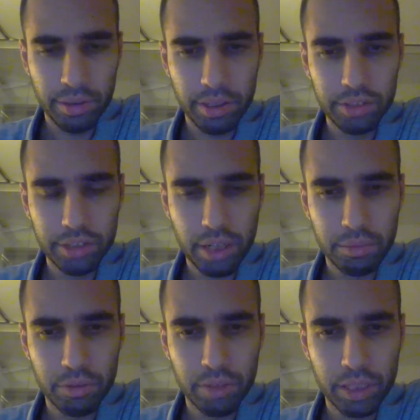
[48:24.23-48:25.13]
This kind of
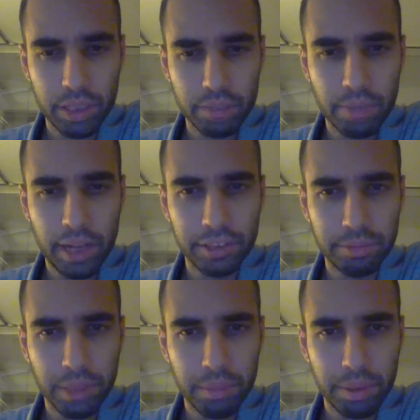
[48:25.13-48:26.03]
move I think
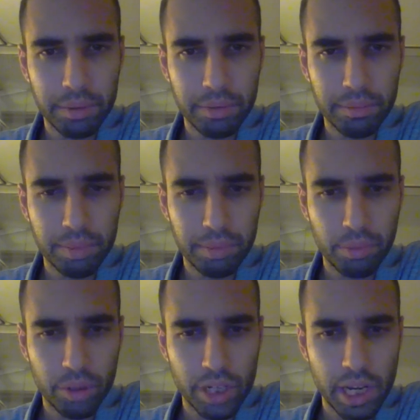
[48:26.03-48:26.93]
buys me a bit
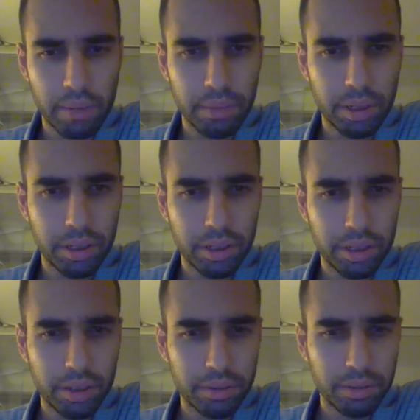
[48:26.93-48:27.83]
more time
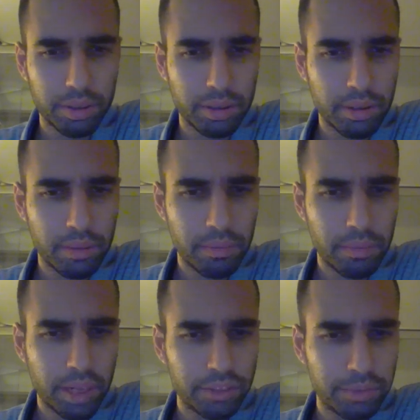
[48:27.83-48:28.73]
here.
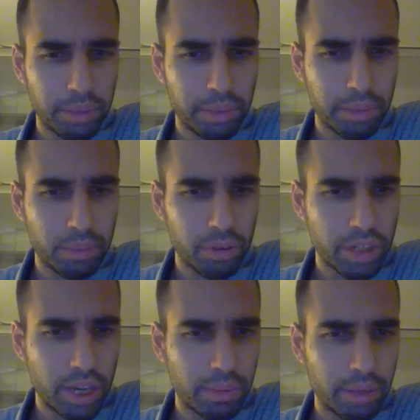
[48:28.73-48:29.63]
Buys me a bit more
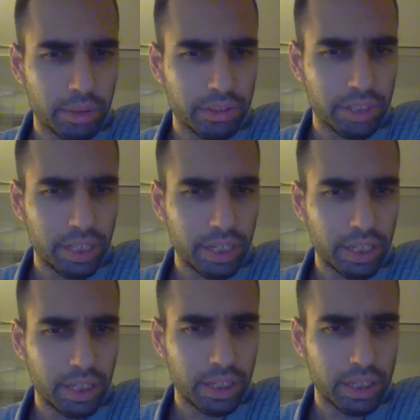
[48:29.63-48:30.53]
time, I would say,
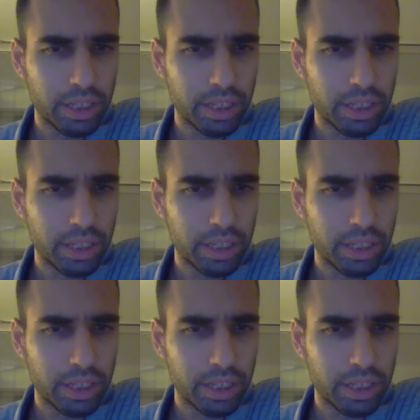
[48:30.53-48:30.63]
and